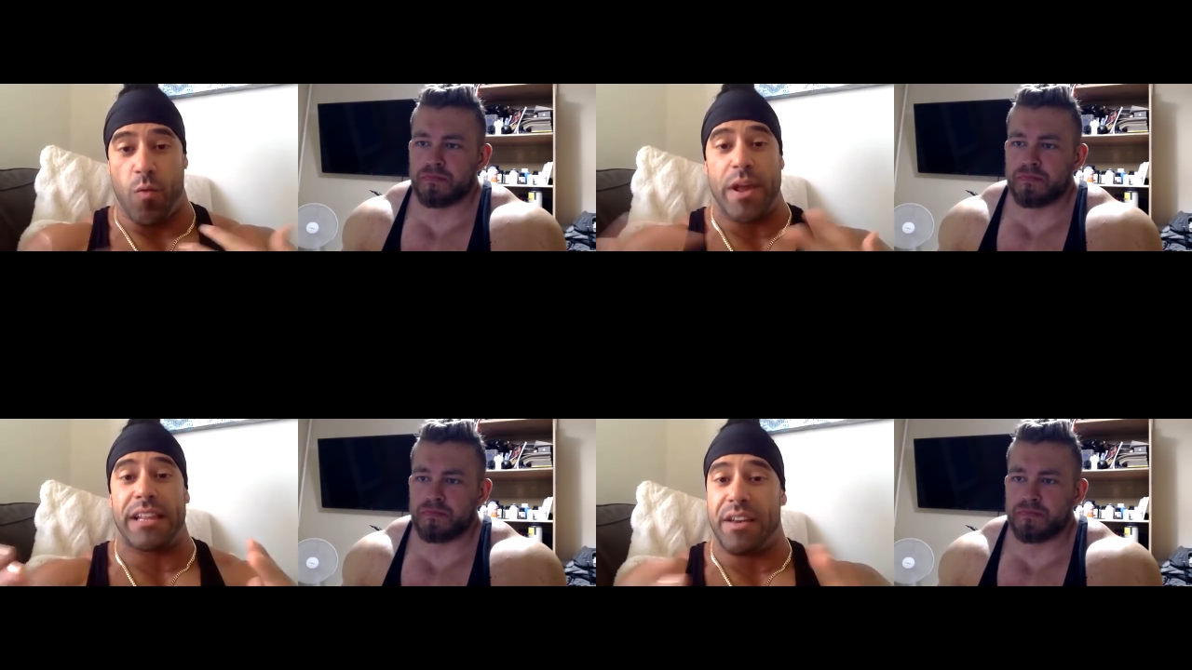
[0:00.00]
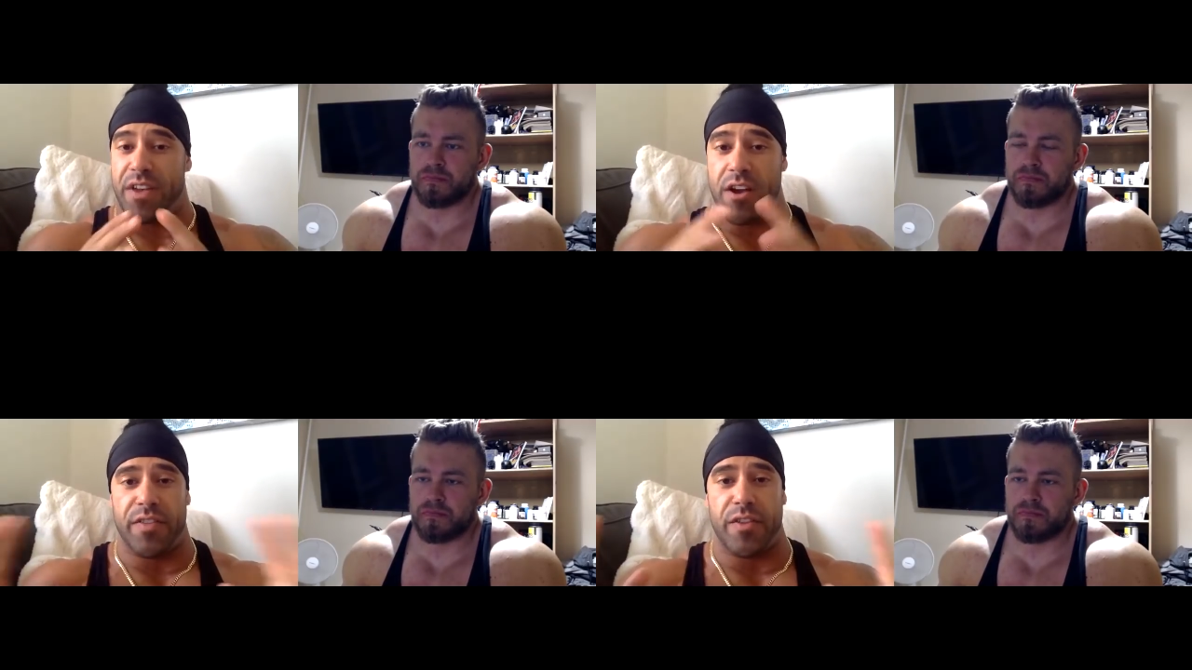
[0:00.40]
Speaker 1: we live
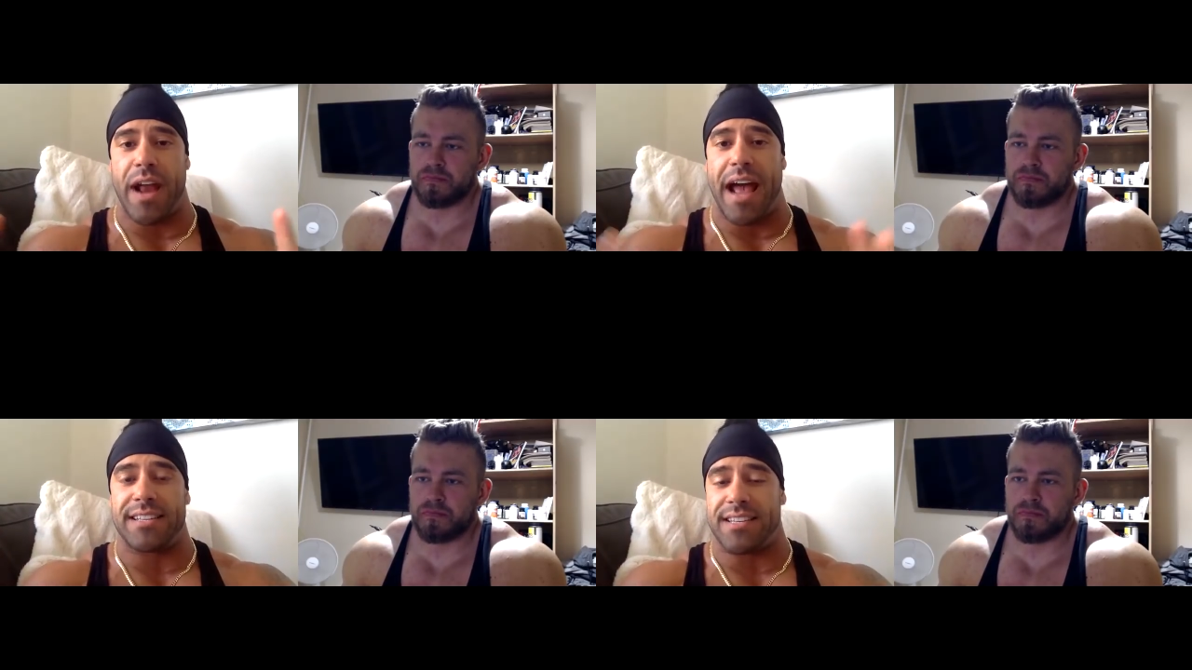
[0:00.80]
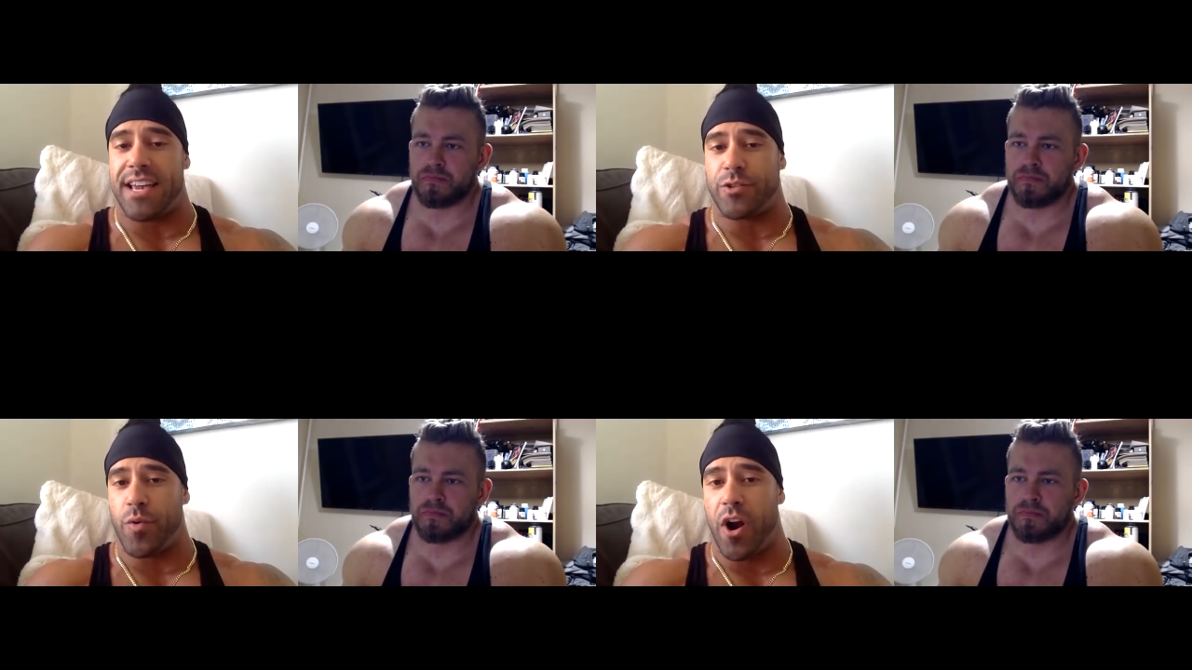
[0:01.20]
here in the United
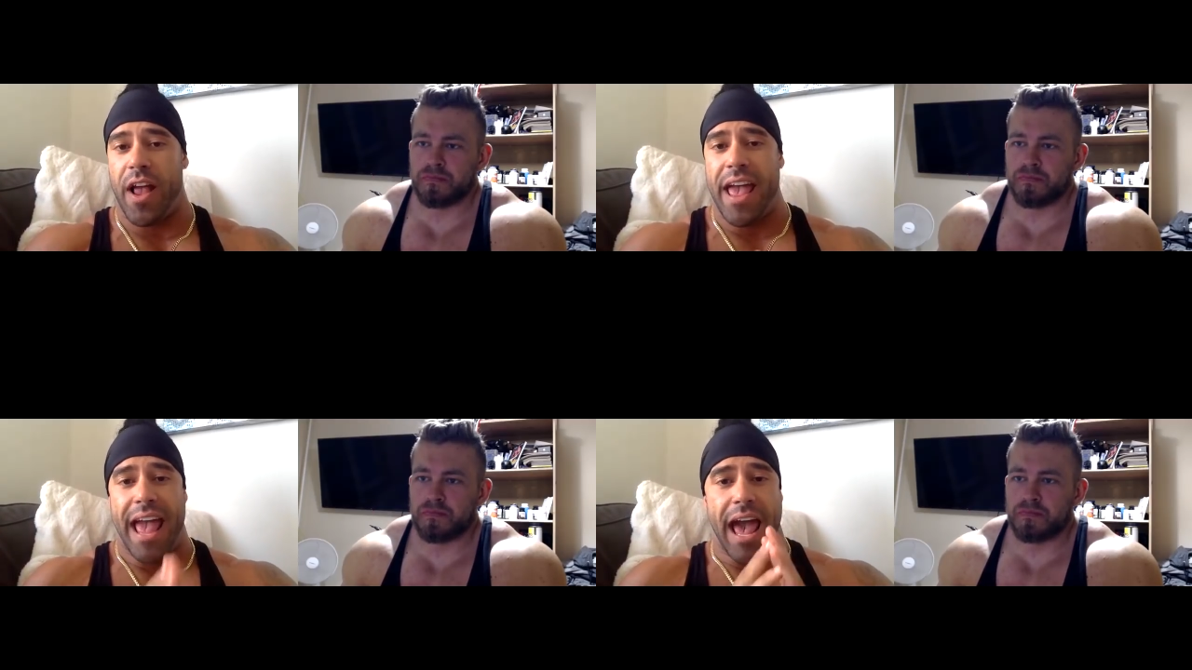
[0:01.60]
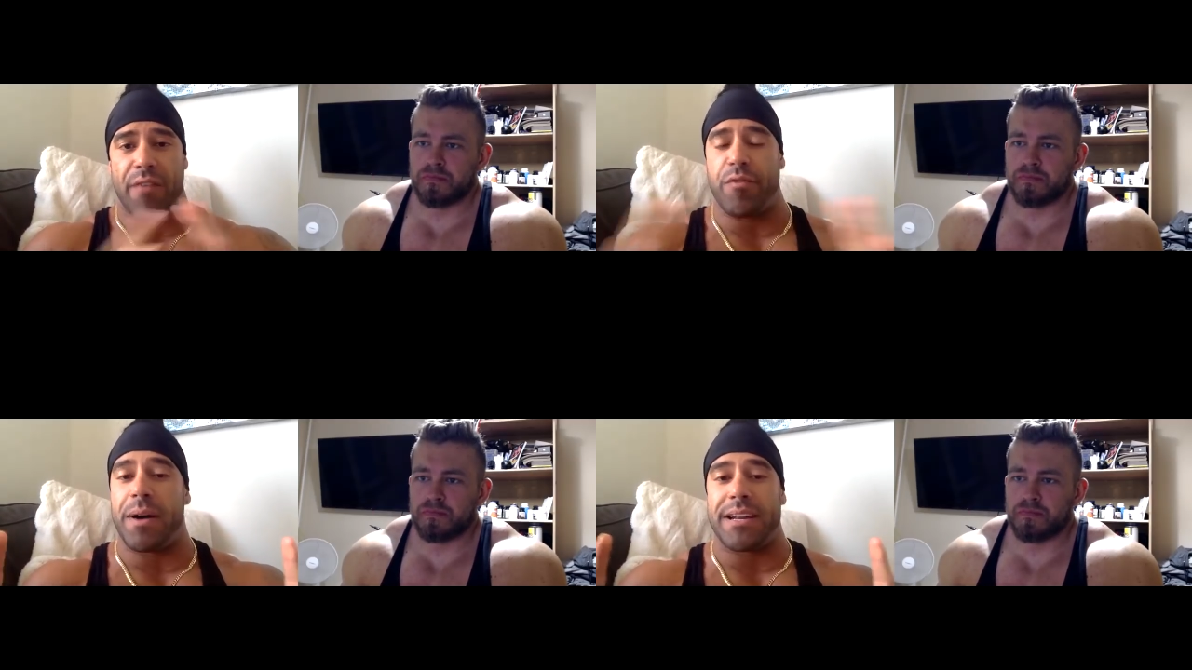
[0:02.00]
States where
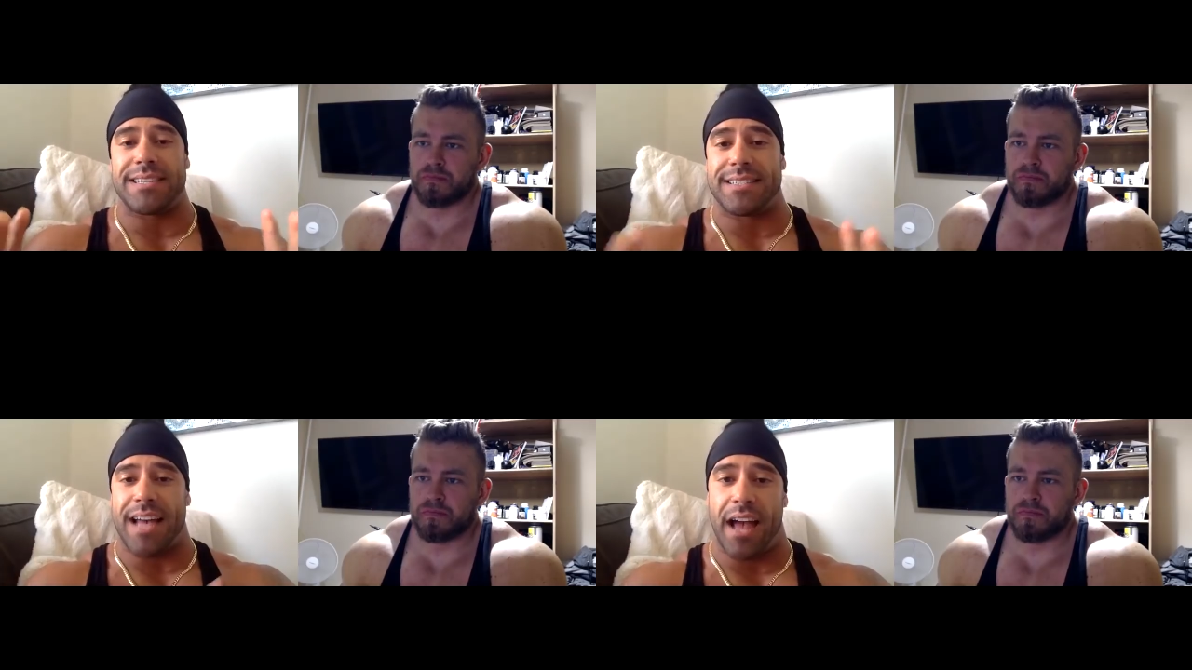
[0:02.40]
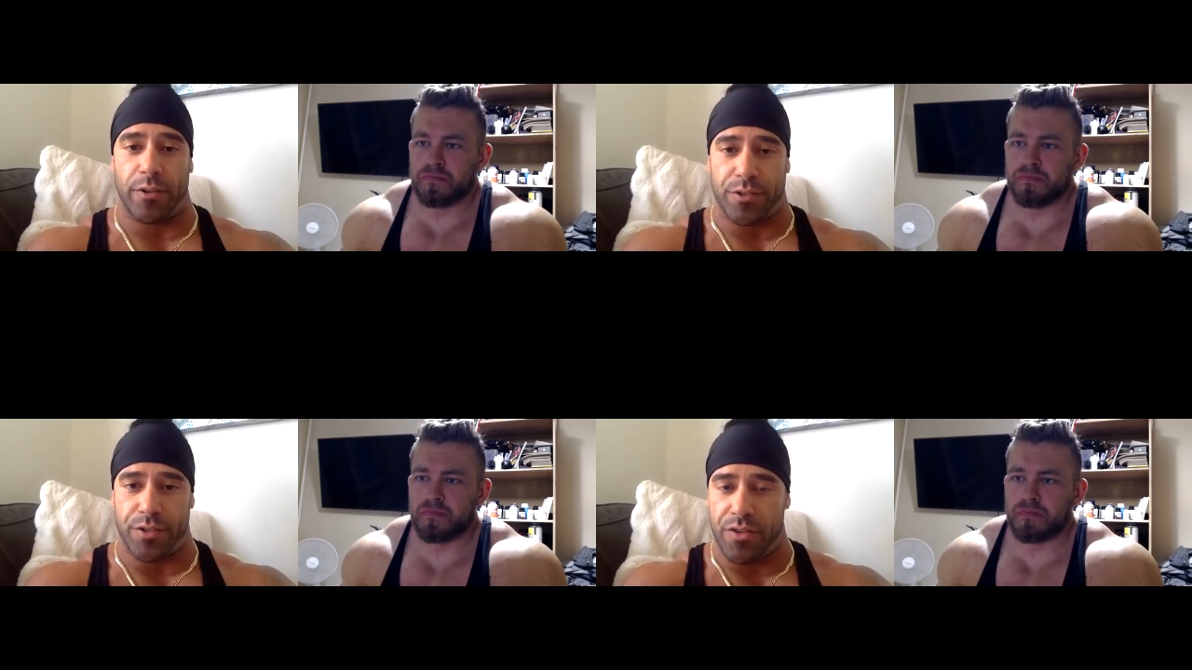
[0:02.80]
everybody's
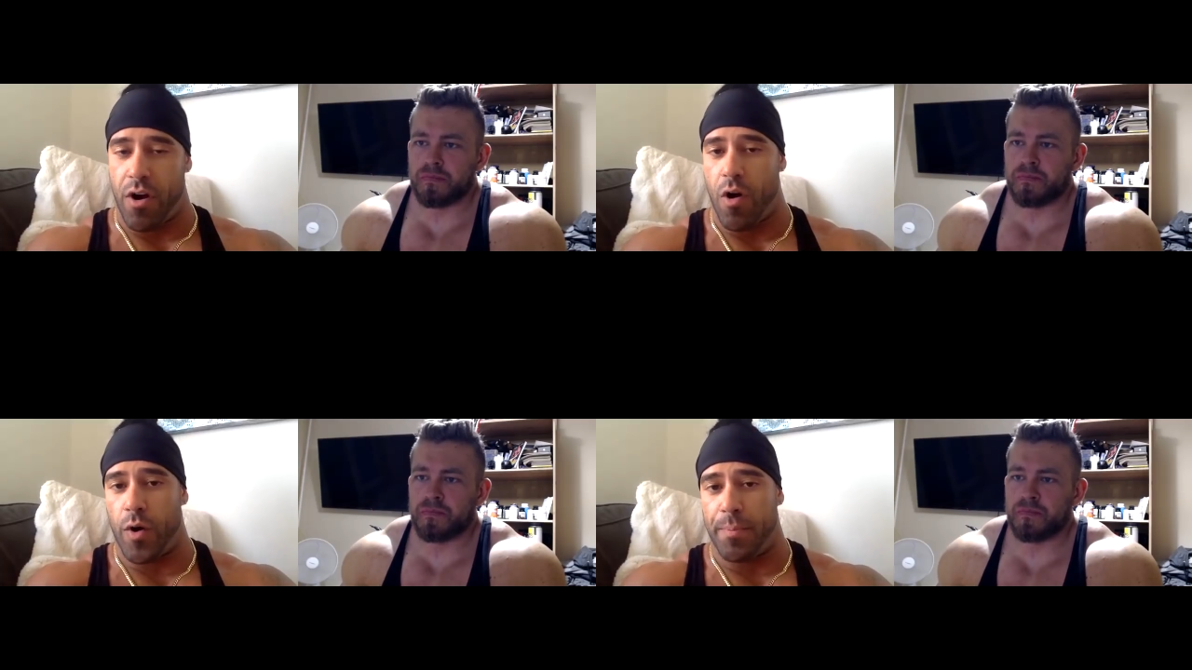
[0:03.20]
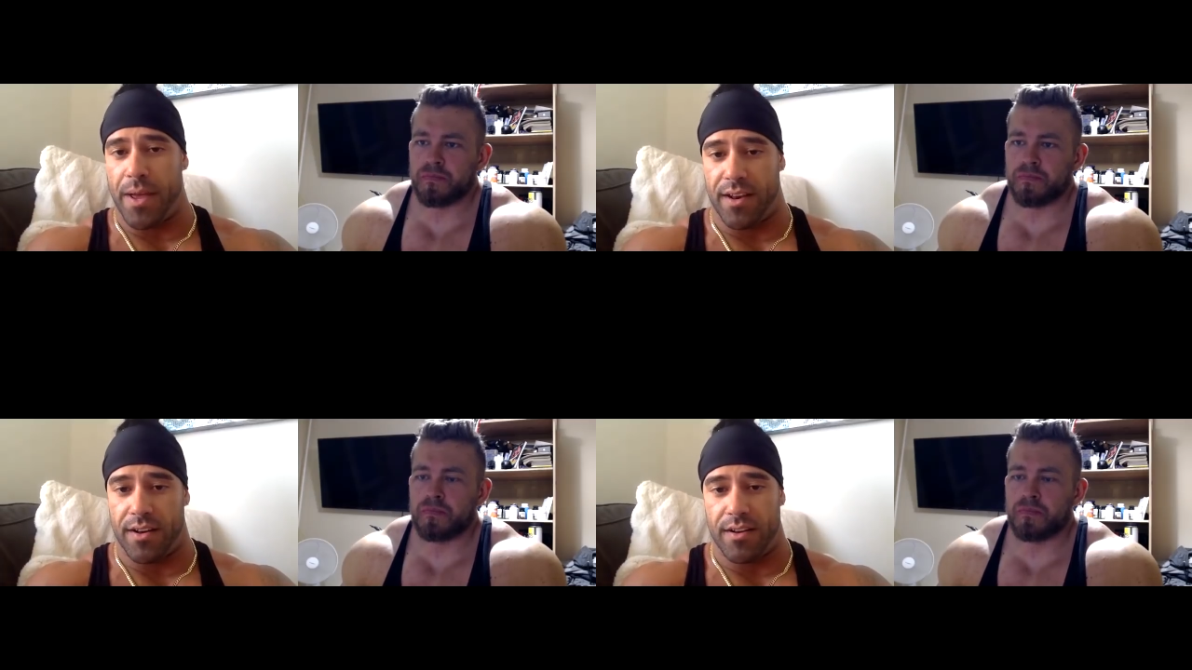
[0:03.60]
entitled to their own
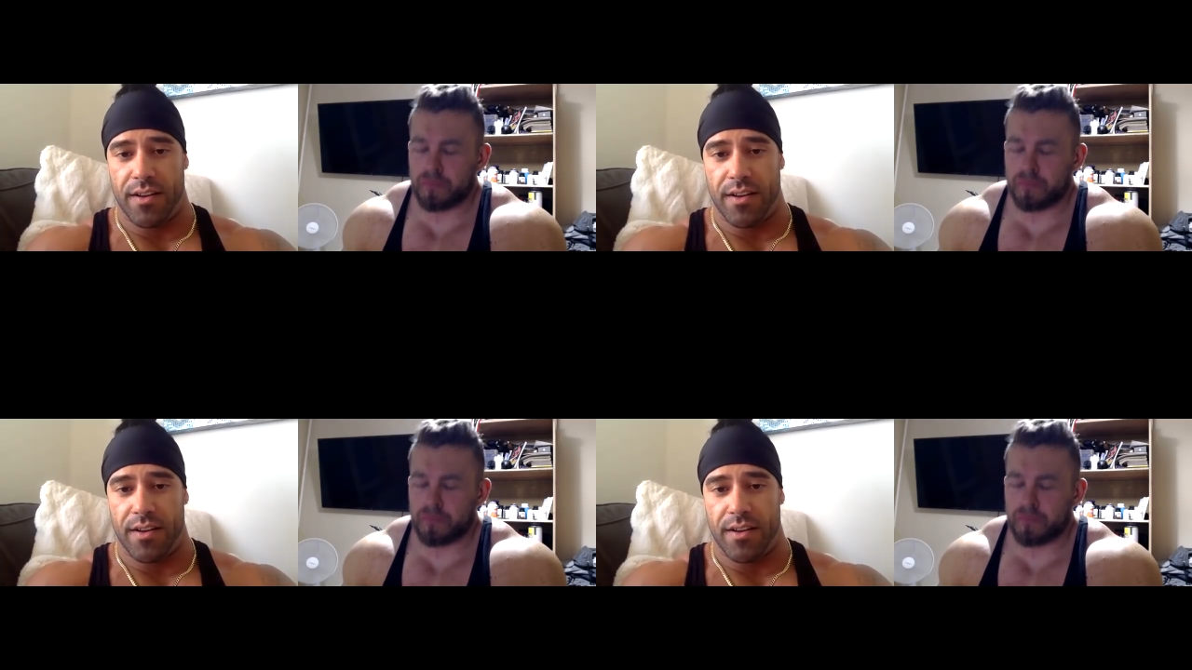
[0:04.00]
opinion.